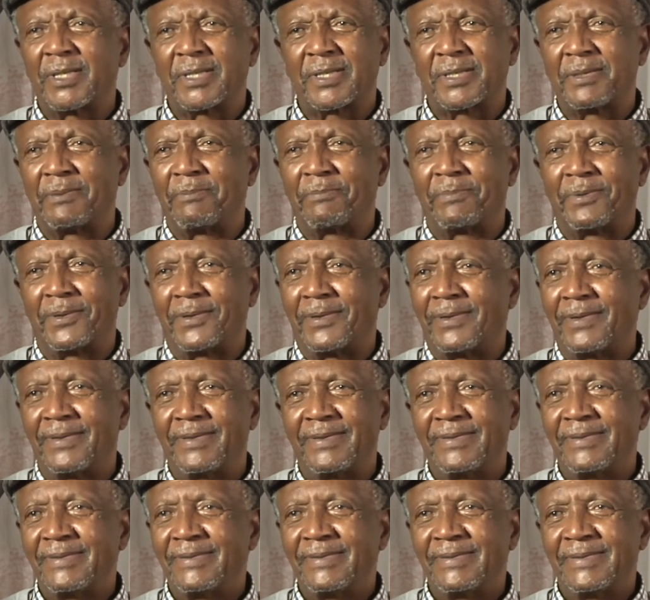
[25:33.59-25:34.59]
simple
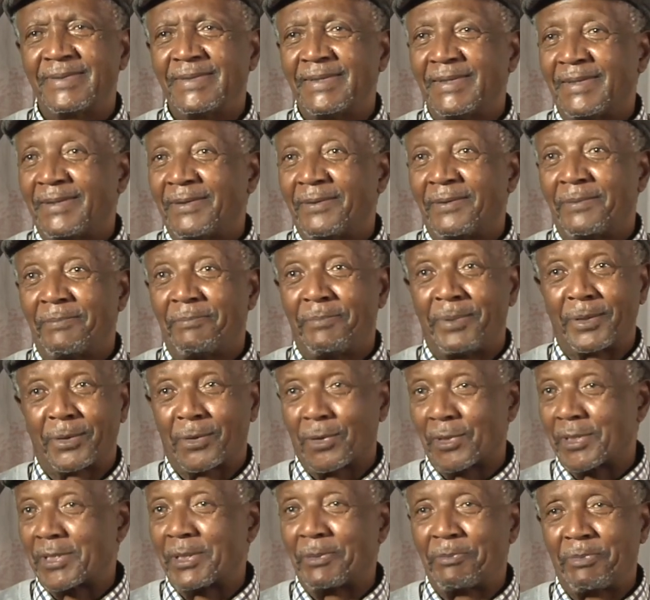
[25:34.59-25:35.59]

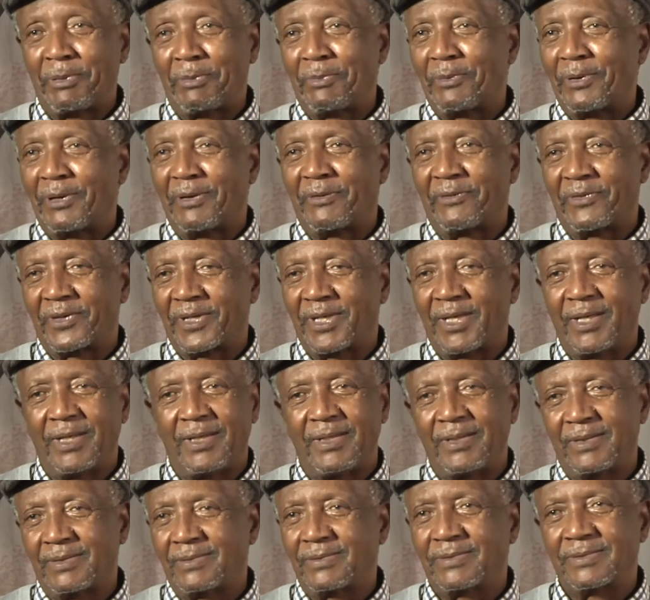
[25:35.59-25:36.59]
because the people have
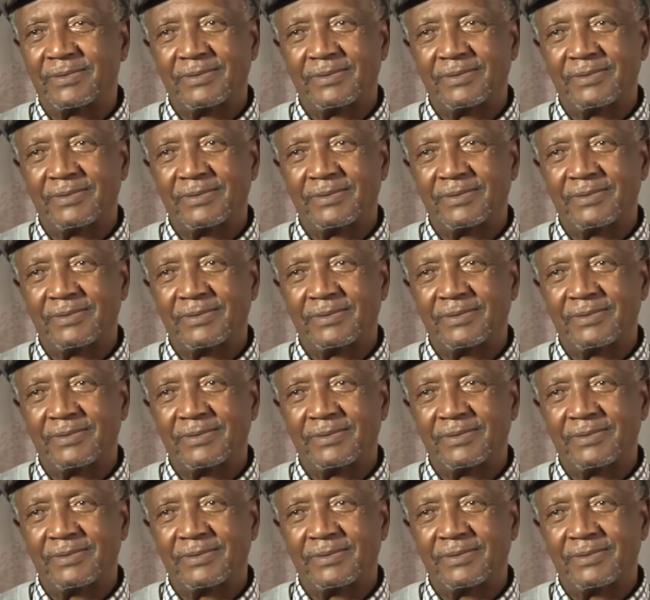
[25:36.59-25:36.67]
really